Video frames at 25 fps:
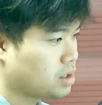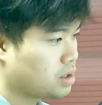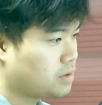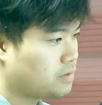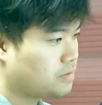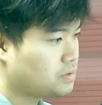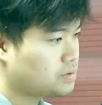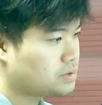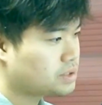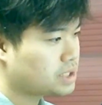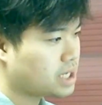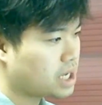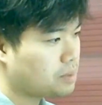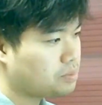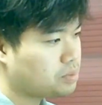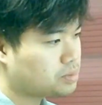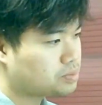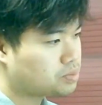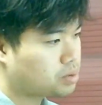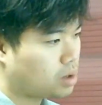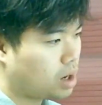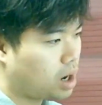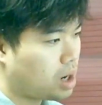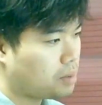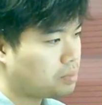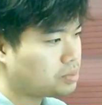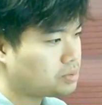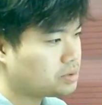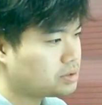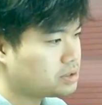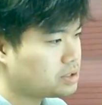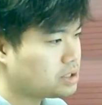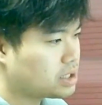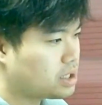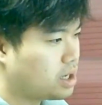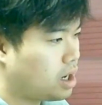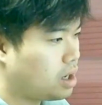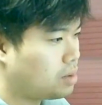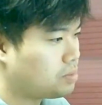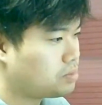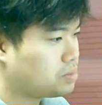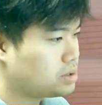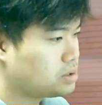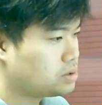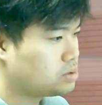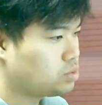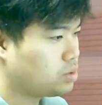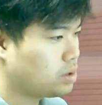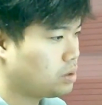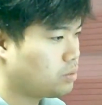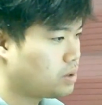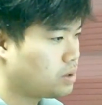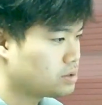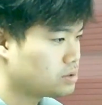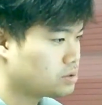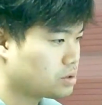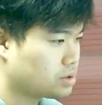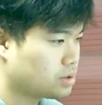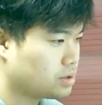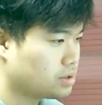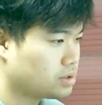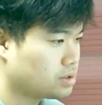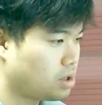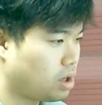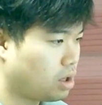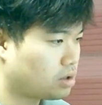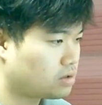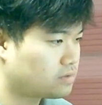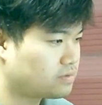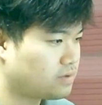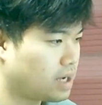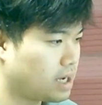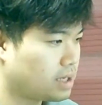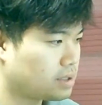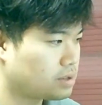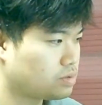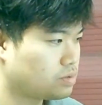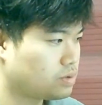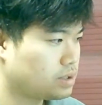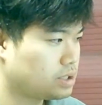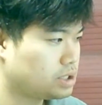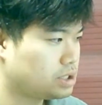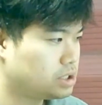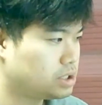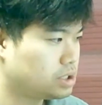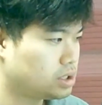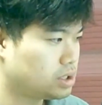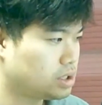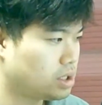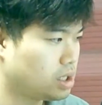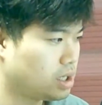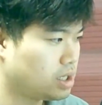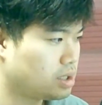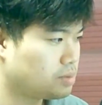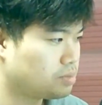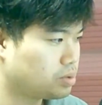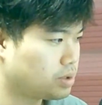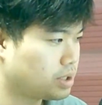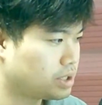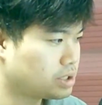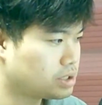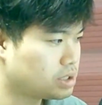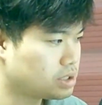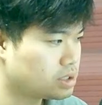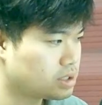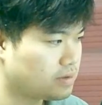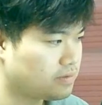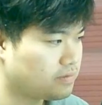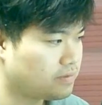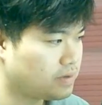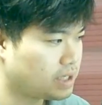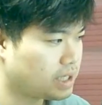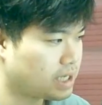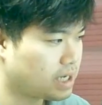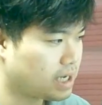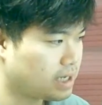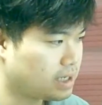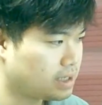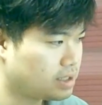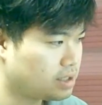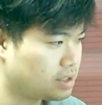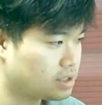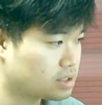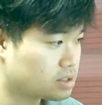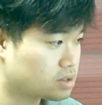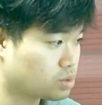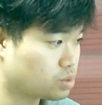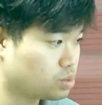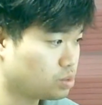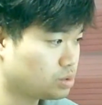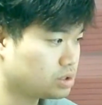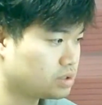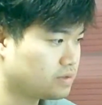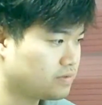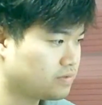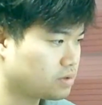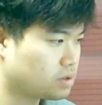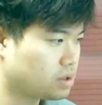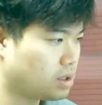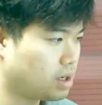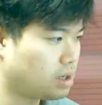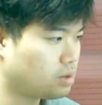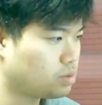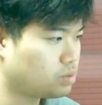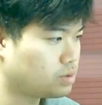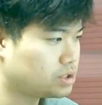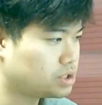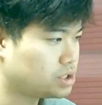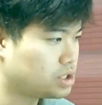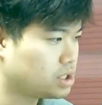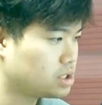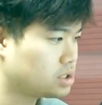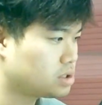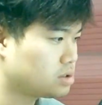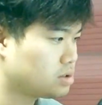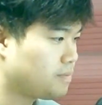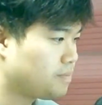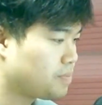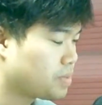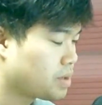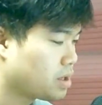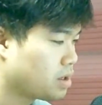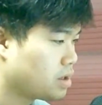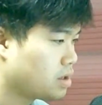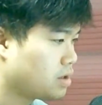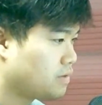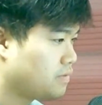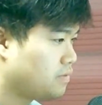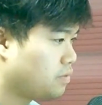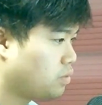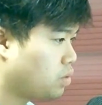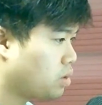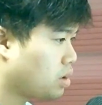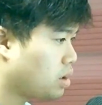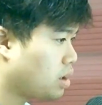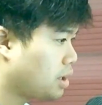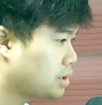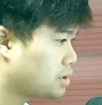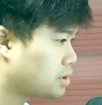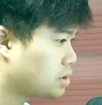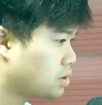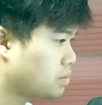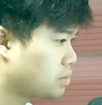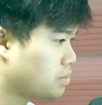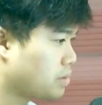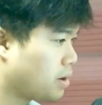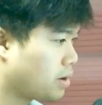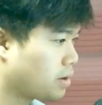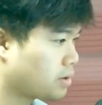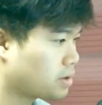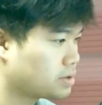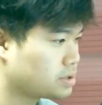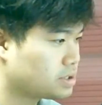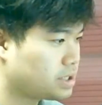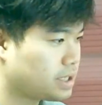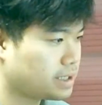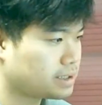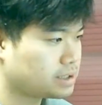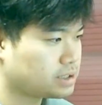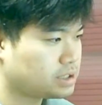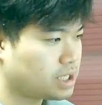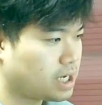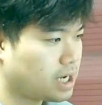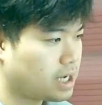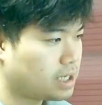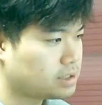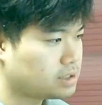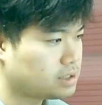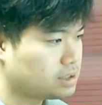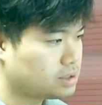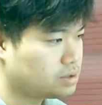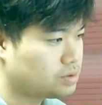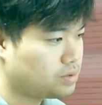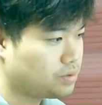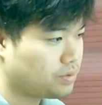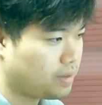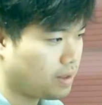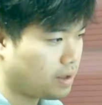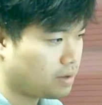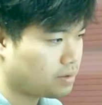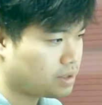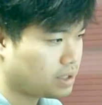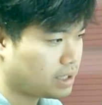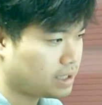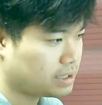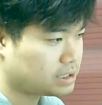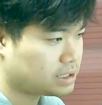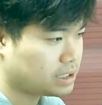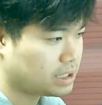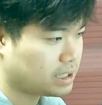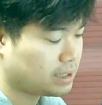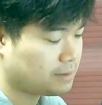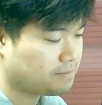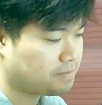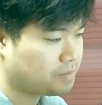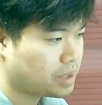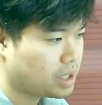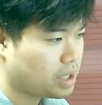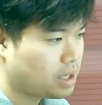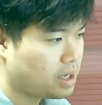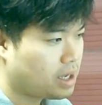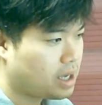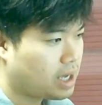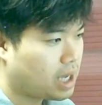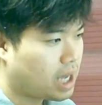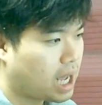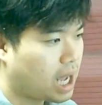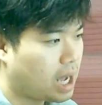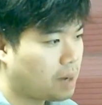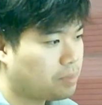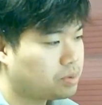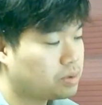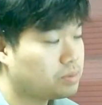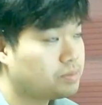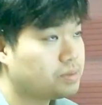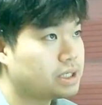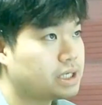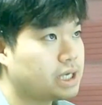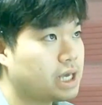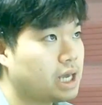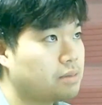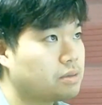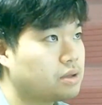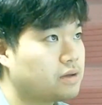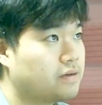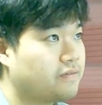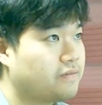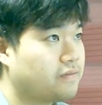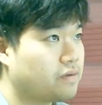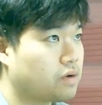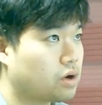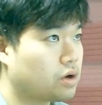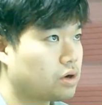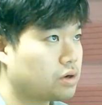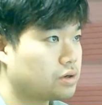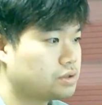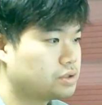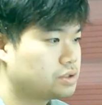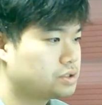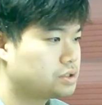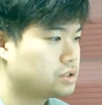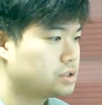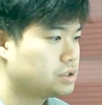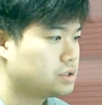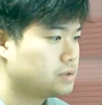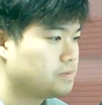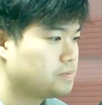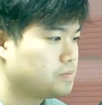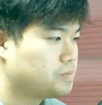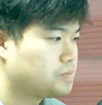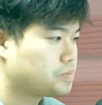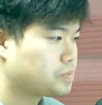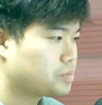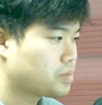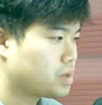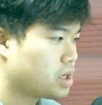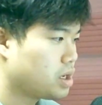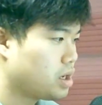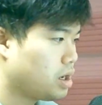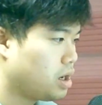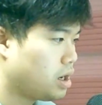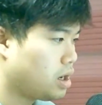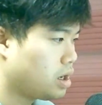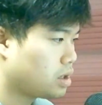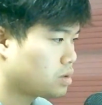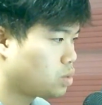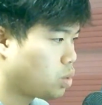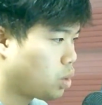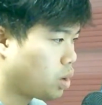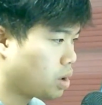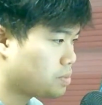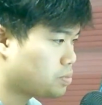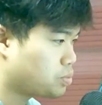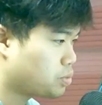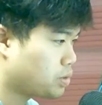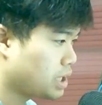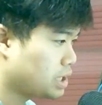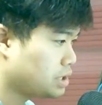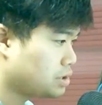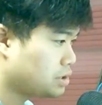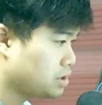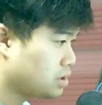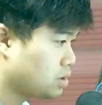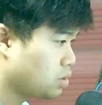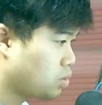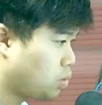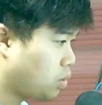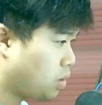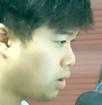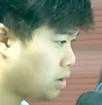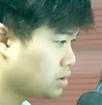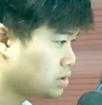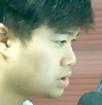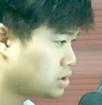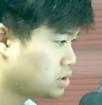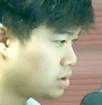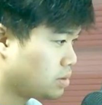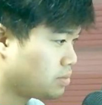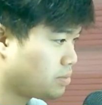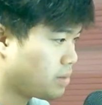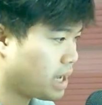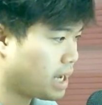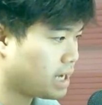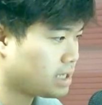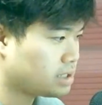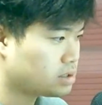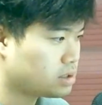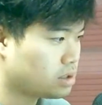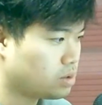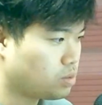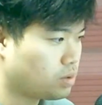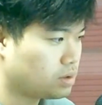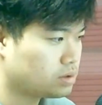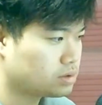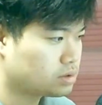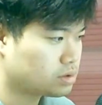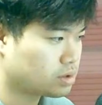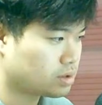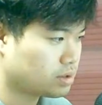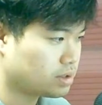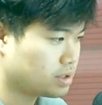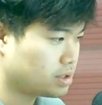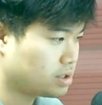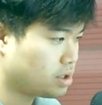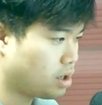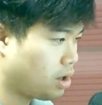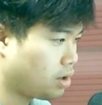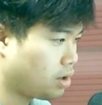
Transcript: For example, propelling the company to a $1 trillion valuation in places Nvidia in an exclusive club with just four other American tech giants in 2018. Apple became the first corporation in the world to amass a $1 trillion